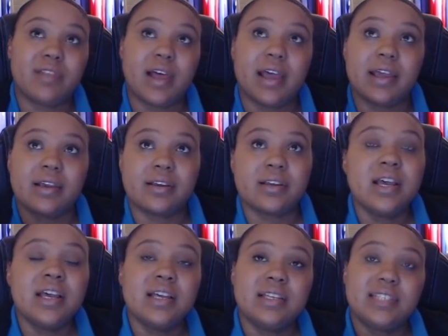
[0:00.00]
like
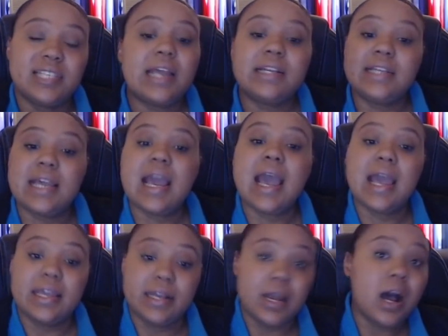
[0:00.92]

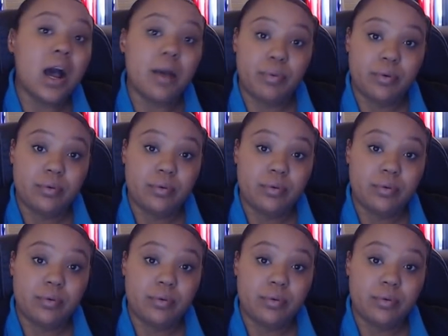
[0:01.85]
10K and up.